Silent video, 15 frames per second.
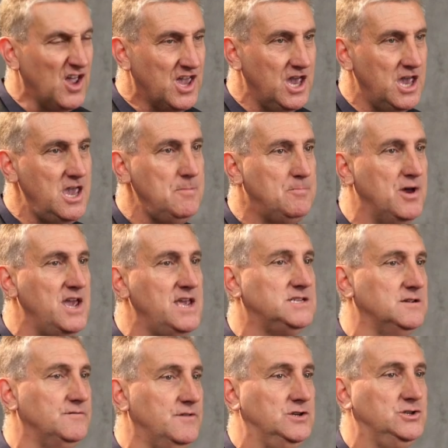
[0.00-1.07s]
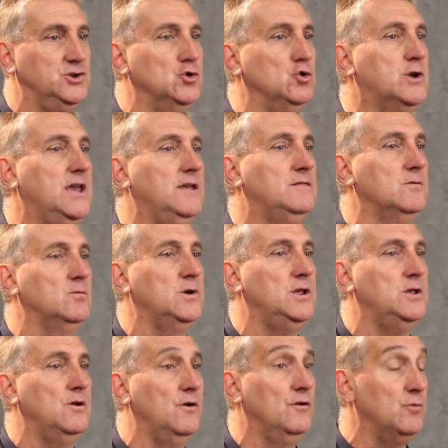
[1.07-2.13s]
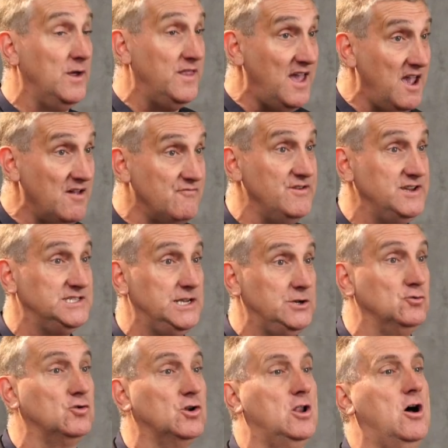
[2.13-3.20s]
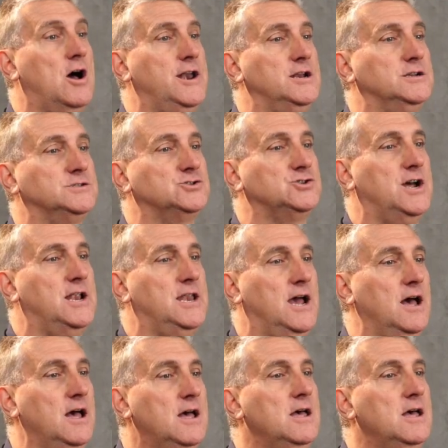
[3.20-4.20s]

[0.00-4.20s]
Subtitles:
key piece of the toolkit that we use with every single client in Australia